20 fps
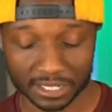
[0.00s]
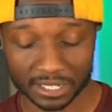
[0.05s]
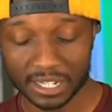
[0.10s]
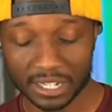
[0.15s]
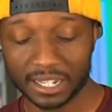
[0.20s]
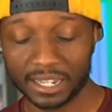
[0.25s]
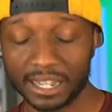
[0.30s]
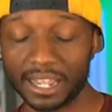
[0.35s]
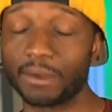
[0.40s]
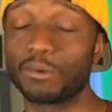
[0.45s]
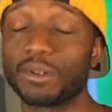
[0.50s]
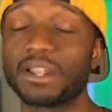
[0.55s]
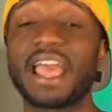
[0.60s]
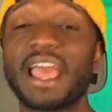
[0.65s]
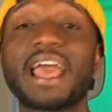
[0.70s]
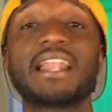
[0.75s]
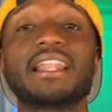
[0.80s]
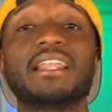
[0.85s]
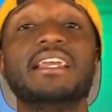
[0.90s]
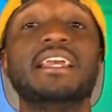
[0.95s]
Like that
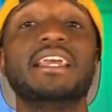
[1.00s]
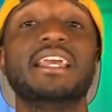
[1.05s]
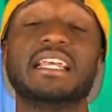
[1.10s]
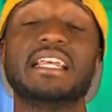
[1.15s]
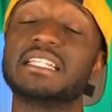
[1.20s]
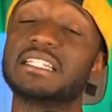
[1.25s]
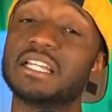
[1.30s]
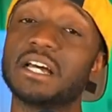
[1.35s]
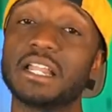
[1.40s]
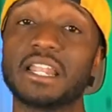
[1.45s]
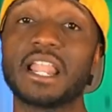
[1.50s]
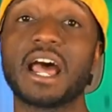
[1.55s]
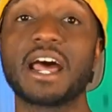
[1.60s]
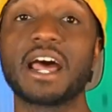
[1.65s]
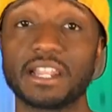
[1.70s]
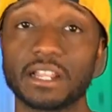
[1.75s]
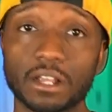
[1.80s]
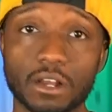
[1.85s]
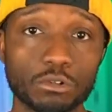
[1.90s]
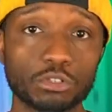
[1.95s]
is
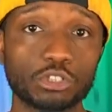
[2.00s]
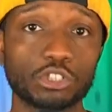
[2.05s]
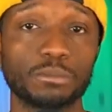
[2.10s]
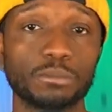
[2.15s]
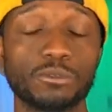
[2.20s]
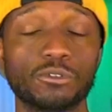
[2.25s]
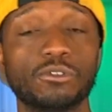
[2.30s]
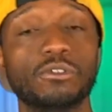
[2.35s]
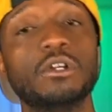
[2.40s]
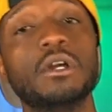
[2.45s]
non-negotiable,